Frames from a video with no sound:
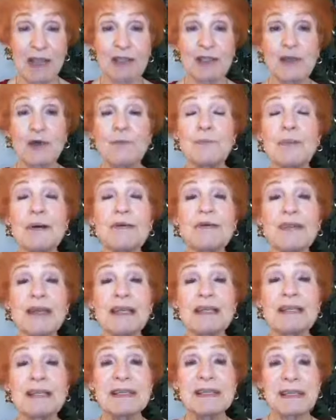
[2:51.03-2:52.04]
So put
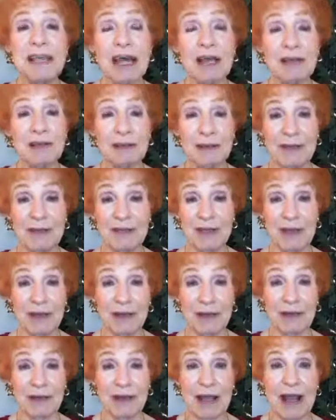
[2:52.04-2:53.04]
that desire in
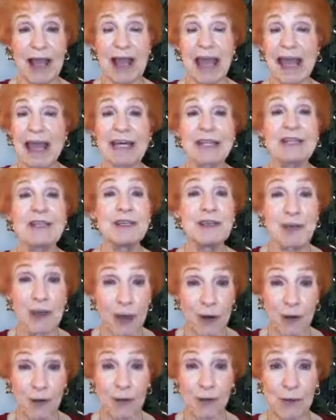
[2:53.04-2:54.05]
there, and
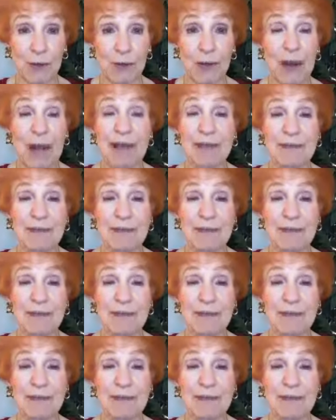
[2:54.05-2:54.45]
know